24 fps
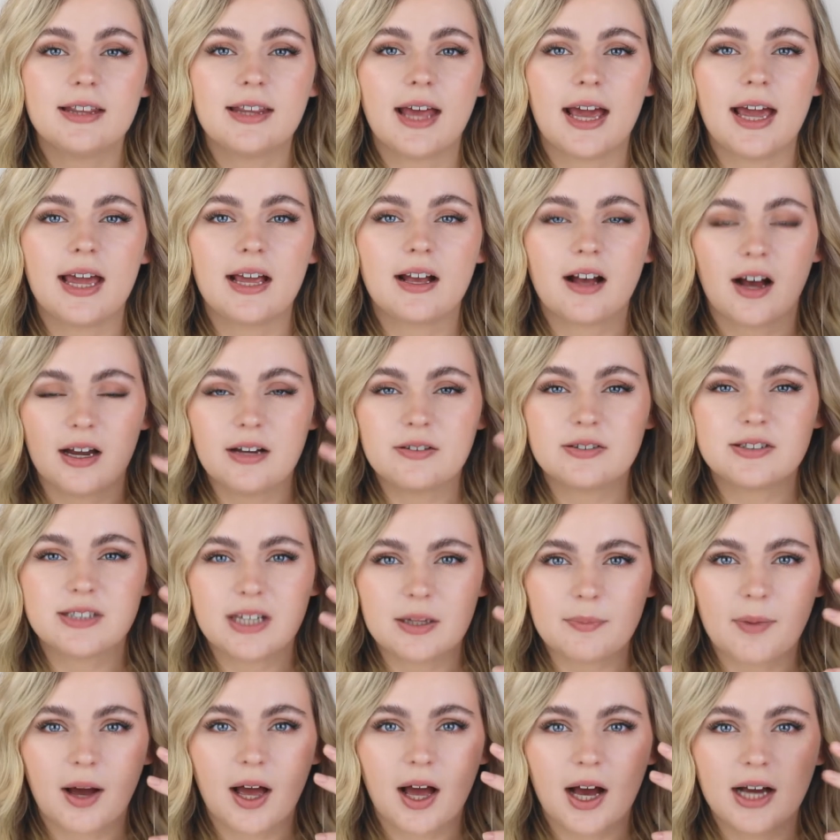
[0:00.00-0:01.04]
they kind of
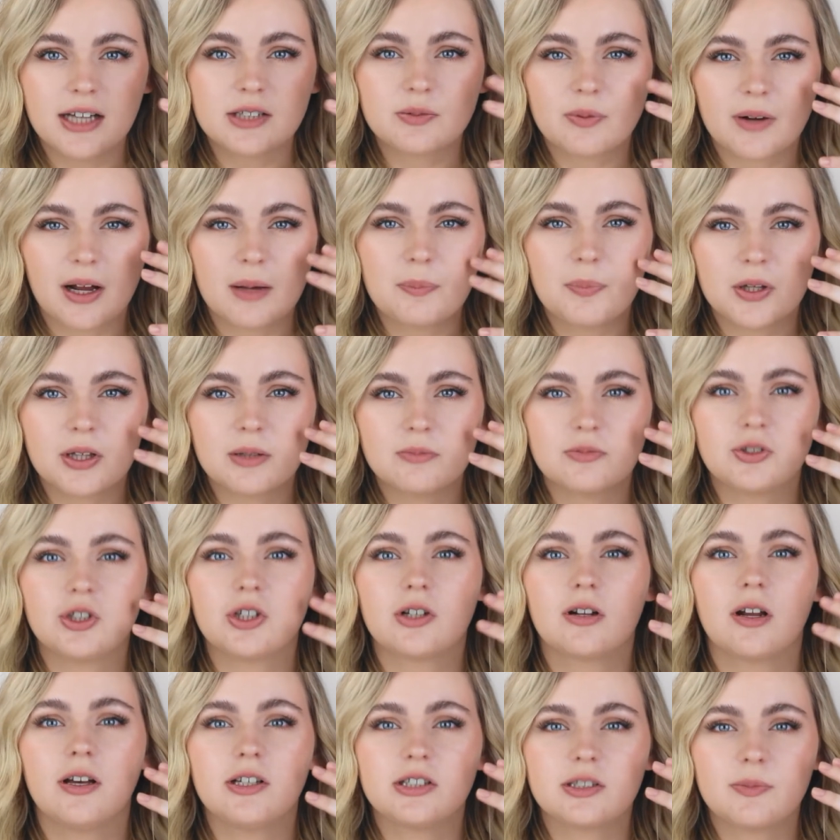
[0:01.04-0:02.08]
sting my eyes when I put them too
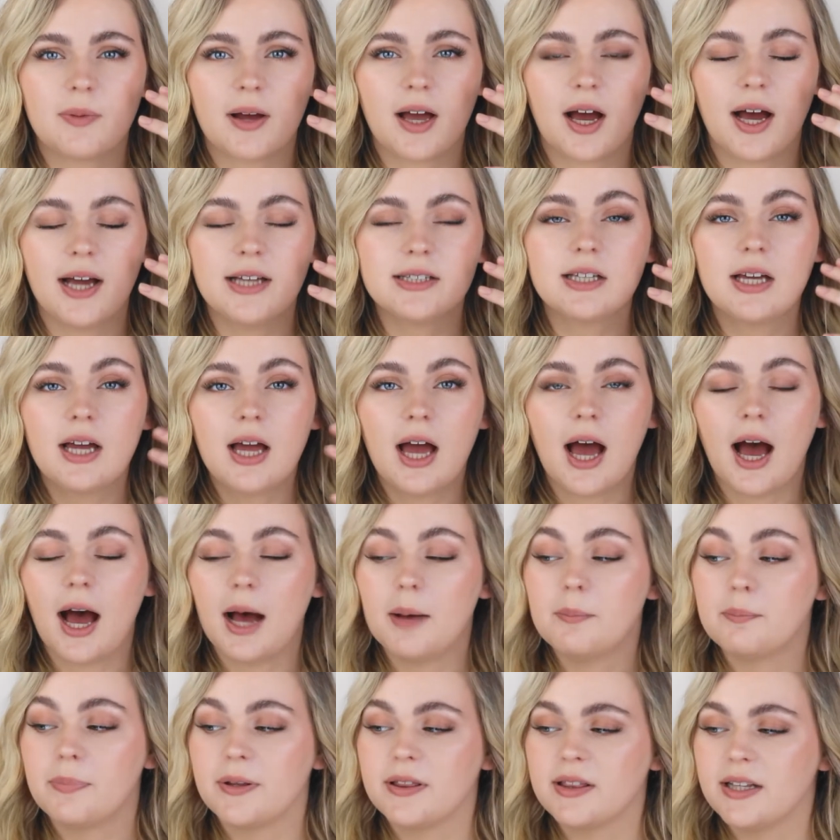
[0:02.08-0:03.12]
close to my eyes,
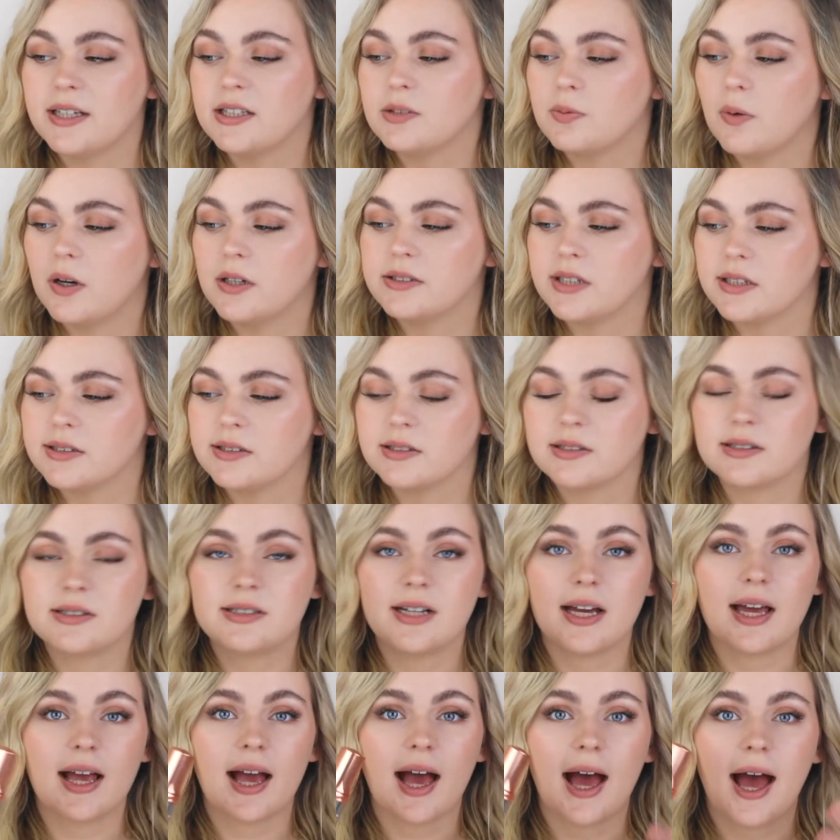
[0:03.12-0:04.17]
but this one doesn't
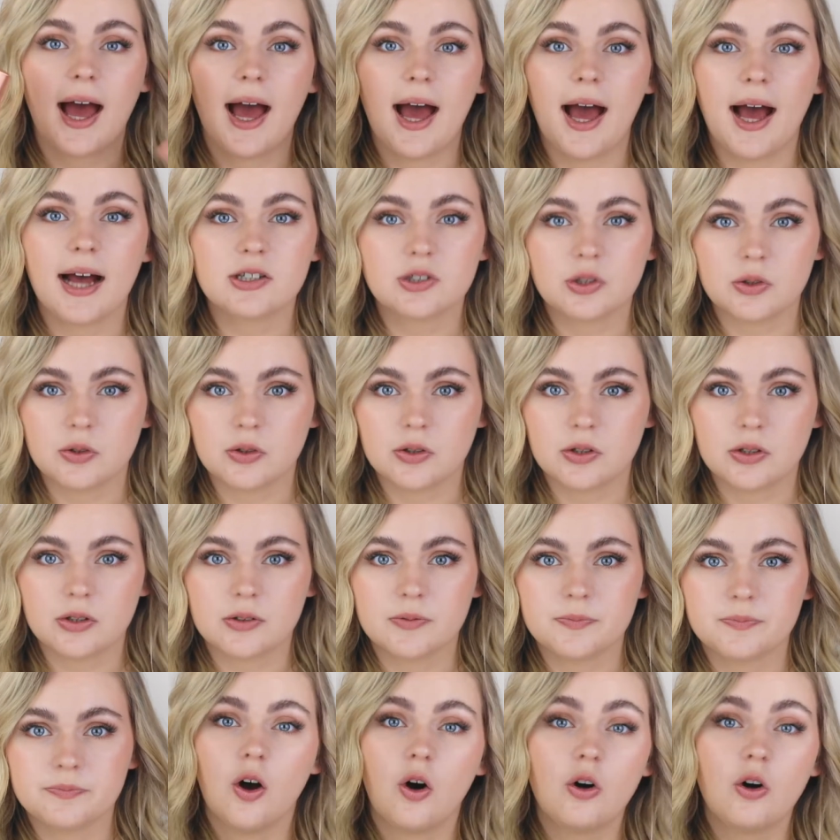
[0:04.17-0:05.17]
sting at all.